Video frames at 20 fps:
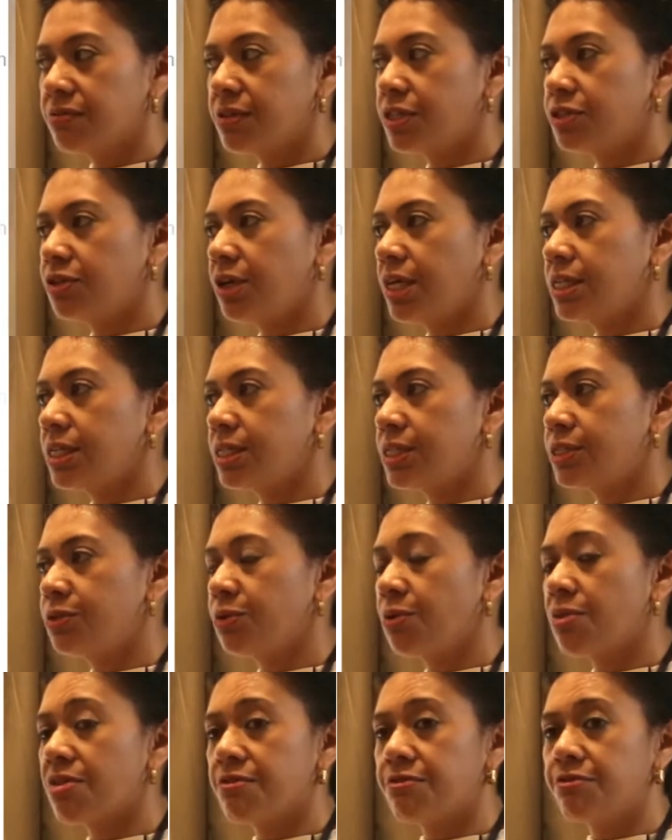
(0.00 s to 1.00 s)
of the trainers
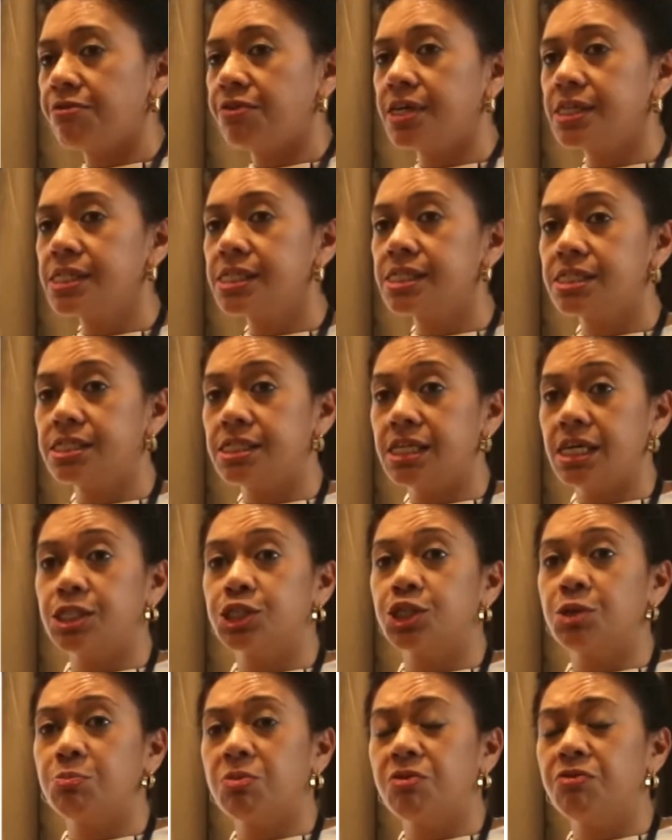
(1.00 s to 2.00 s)
too, the first
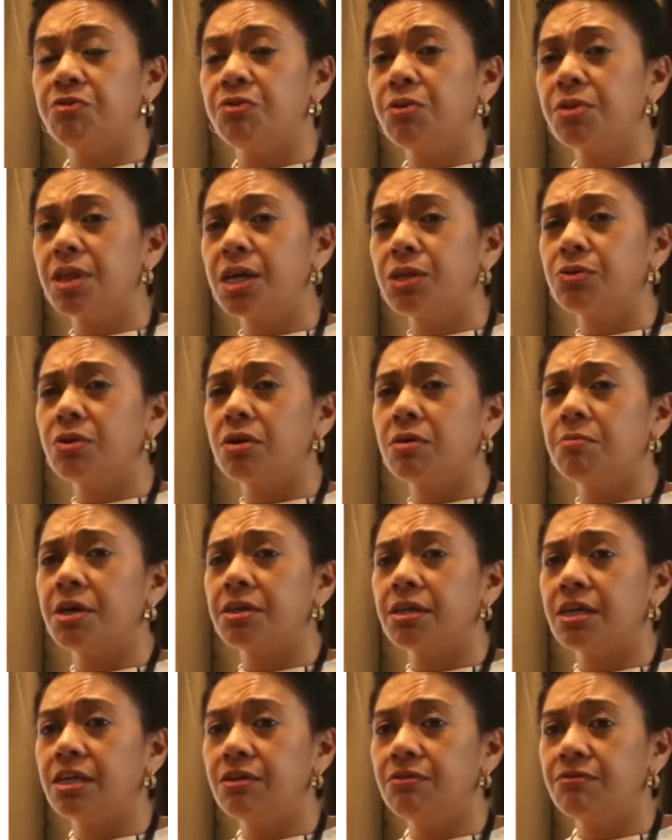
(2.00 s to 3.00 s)
session, before they talk
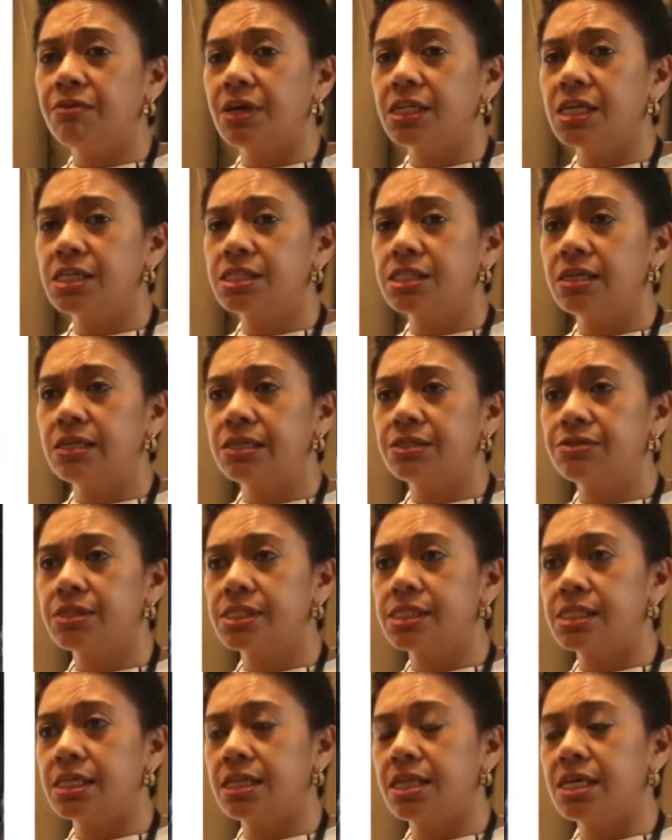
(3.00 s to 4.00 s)
about any financial
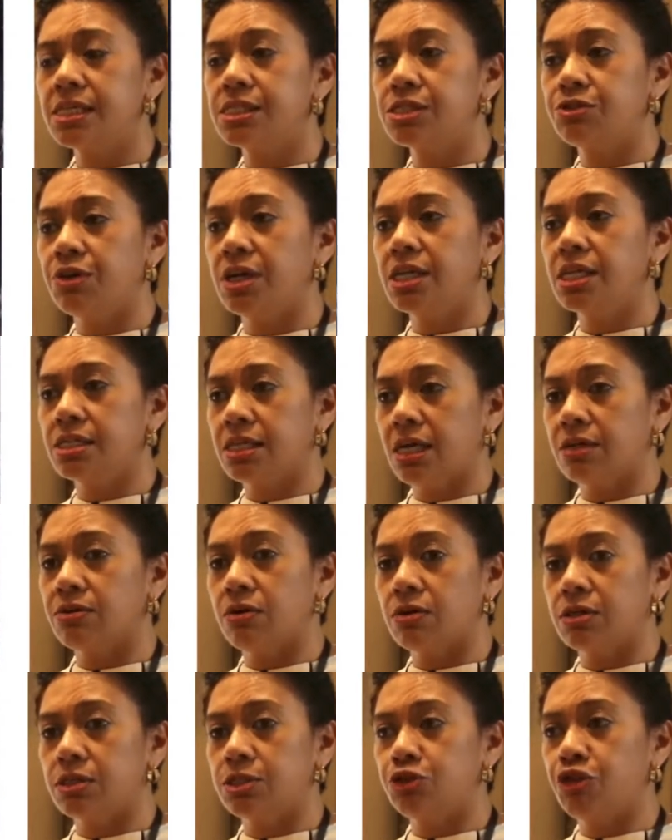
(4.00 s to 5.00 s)
literacy, there's training done
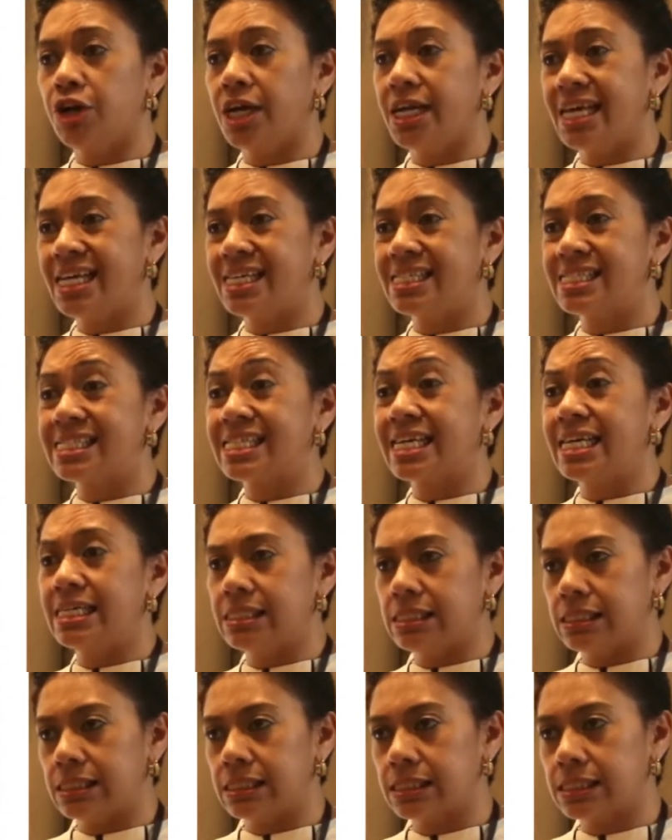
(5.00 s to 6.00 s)
on training
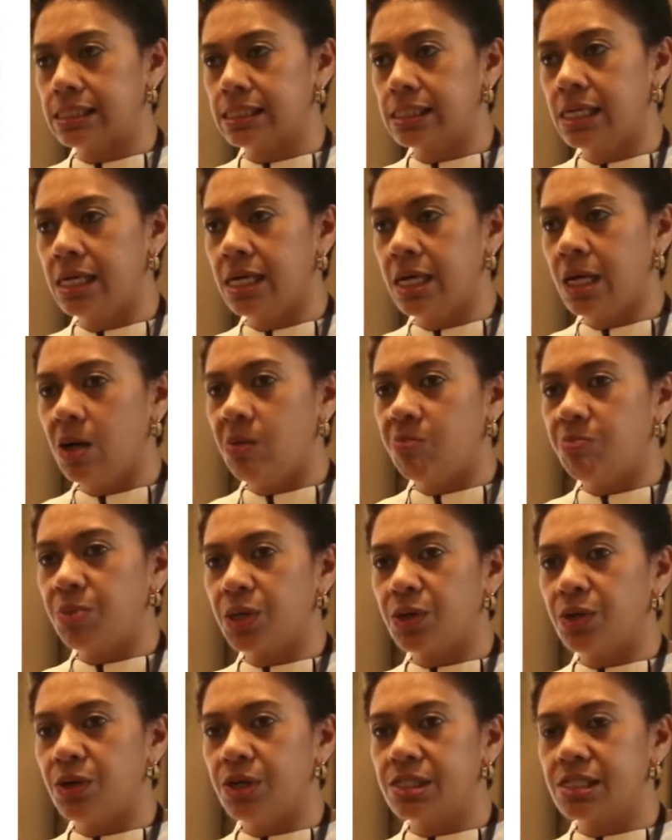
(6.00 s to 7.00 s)
skills.
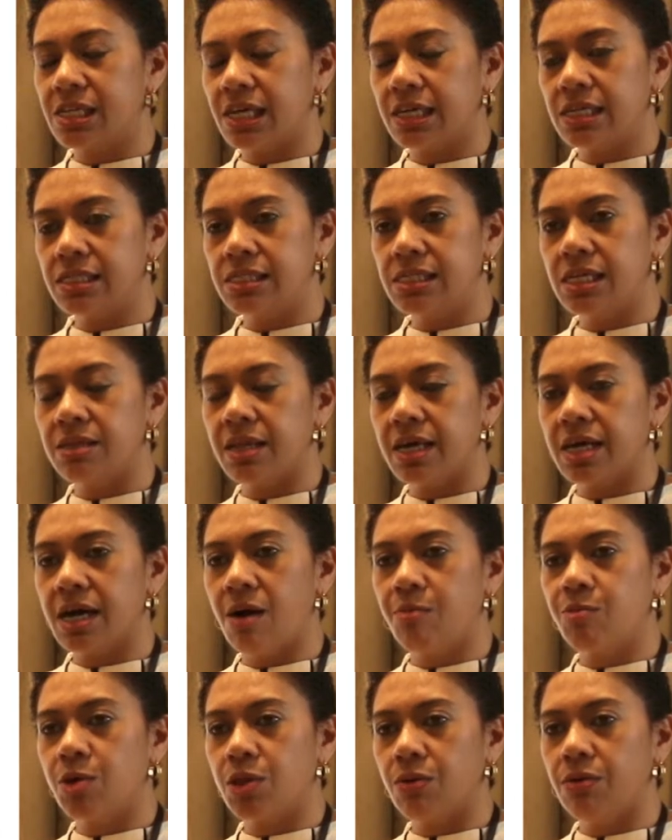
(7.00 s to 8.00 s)
Because, like I said, they
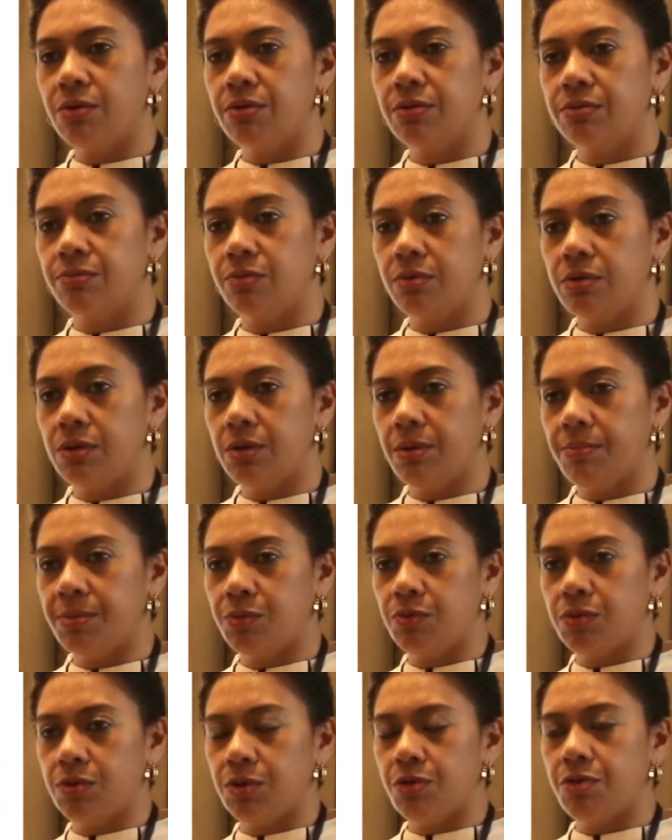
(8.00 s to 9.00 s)
come with
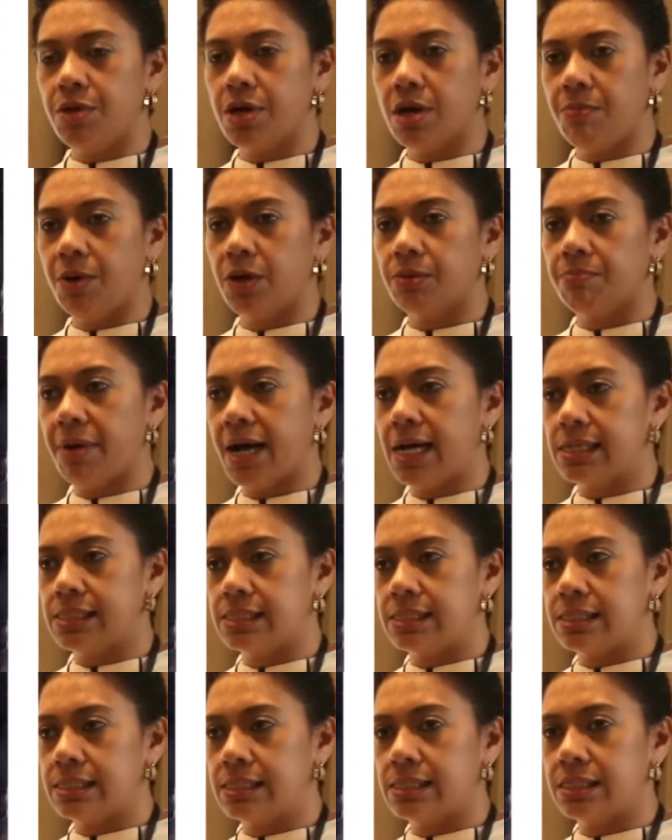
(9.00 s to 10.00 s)
when you think about
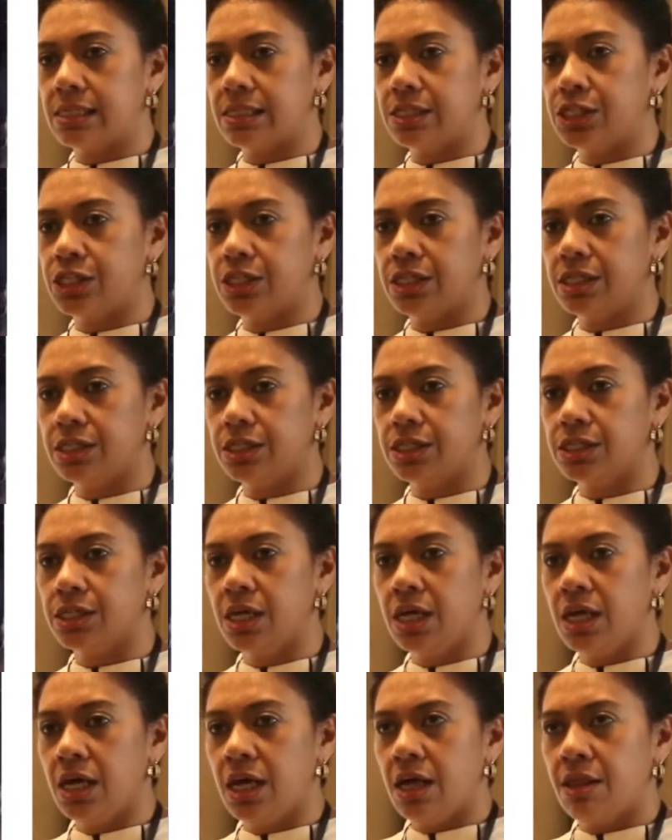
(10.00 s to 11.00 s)
pastors in the church,
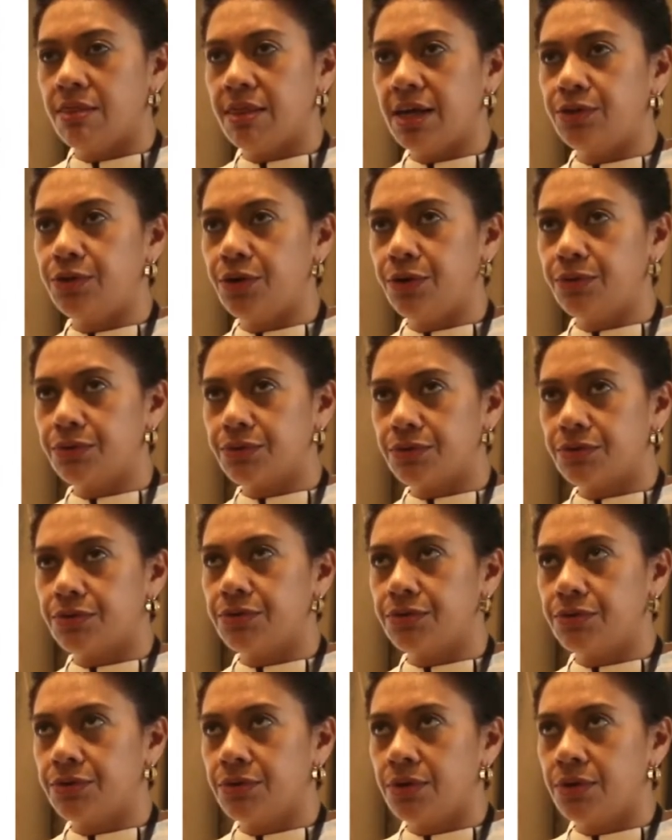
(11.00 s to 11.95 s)
they don't